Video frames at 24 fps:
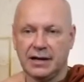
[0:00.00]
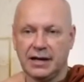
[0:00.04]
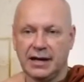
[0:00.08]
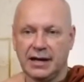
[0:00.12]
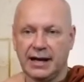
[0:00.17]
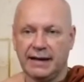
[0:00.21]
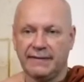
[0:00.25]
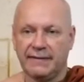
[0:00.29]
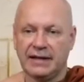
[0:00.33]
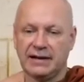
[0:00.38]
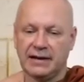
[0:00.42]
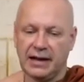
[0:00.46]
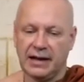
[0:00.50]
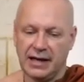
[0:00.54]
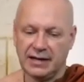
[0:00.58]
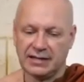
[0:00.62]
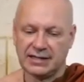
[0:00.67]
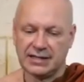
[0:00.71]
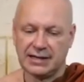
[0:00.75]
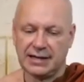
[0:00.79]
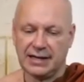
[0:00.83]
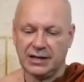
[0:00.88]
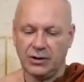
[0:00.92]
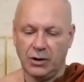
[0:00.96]
And then
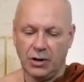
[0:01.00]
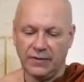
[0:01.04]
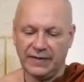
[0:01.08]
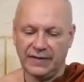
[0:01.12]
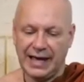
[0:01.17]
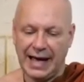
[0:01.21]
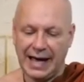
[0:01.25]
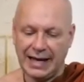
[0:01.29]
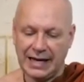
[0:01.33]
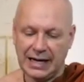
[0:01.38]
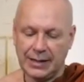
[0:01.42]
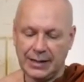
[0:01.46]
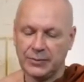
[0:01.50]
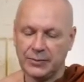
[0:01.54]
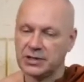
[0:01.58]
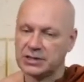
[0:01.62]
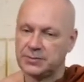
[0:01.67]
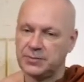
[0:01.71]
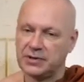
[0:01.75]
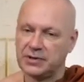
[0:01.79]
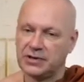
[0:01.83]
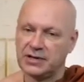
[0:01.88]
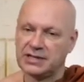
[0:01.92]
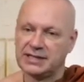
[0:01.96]
lastly, on the animals,
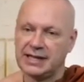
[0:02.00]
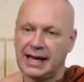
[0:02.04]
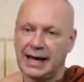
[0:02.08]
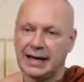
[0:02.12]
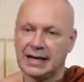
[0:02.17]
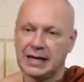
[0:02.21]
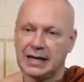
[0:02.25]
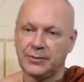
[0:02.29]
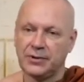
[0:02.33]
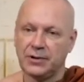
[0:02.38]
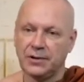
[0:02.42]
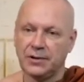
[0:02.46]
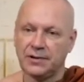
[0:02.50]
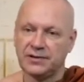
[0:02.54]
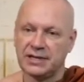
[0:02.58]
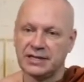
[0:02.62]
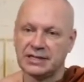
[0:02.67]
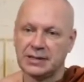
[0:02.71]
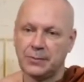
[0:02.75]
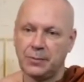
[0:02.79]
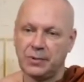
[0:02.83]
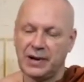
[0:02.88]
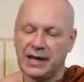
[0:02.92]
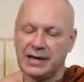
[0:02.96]
because the animals
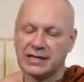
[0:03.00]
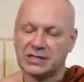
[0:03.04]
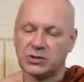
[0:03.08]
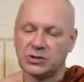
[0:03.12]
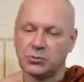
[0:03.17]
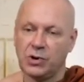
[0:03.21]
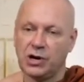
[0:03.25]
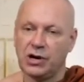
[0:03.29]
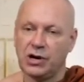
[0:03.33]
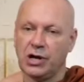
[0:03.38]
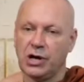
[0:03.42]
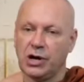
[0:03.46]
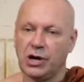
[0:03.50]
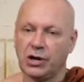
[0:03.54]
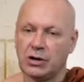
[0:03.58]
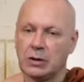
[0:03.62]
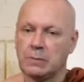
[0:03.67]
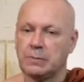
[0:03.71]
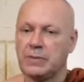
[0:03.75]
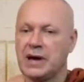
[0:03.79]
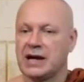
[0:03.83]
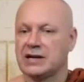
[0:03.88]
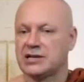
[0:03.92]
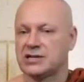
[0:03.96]
is a place where
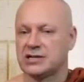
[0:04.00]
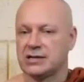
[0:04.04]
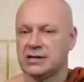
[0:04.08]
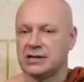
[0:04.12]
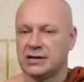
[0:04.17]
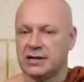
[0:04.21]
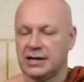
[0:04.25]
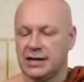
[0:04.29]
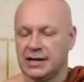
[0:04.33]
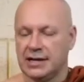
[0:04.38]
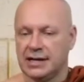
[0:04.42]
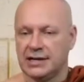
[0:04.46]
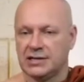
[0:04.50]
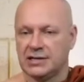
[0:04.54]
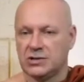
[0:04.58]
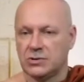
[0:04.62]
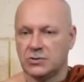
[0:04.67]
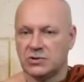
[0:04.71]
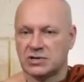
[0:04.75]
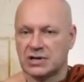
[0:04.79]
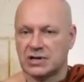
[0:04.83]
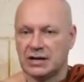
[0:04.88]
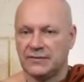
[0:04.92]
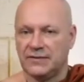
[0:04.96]
compassion is
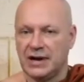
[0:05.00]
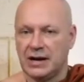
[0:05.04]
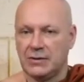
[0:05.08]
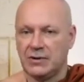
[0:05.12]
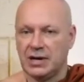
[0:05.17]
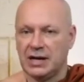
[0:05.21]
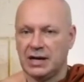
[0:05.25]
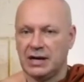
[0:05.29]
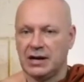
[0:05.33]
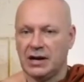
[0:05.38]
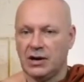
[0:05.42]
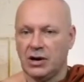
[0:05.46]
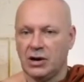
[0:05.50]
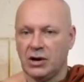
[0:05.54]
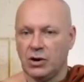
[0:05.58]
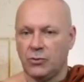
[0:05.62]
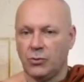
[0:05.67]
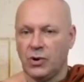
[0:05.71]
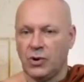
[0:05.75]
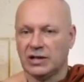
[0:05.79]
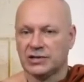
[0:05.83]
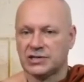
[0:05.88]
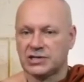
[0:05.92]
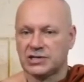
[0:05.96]
usually very
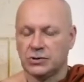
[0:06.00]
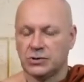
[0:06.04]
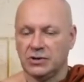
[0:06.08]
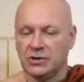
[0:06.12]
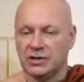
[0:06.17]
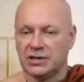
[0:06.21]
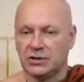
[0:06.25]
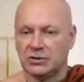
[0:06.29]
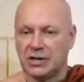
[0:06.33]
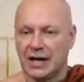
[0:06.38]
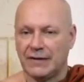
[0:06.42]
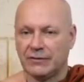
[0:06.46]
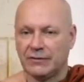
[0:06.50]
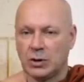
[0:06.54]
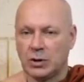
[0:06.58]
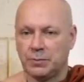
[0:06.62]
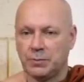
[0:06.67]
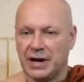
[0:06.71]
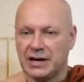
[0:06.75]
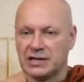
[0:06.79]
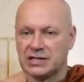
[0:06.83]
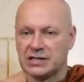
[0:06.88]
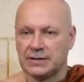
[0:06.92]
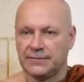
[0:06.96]
well suited, to have
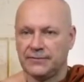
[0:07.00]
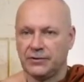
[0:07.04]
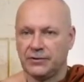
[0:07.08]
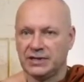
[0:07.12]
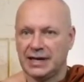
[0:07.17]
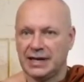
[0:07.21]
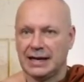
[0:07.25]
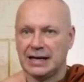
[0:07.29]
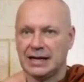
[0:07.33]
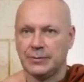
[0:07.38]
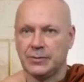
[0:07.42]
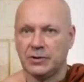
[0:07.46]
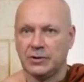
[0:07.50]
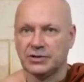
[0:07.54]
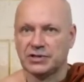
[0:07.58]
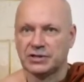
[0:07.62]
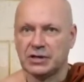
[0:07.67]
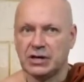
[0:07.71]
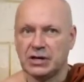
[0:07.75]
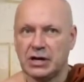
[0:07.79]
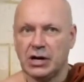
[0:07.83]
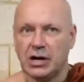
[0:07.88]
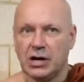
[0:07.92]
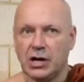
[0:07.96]
compassion for the
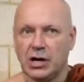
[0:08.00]
animals.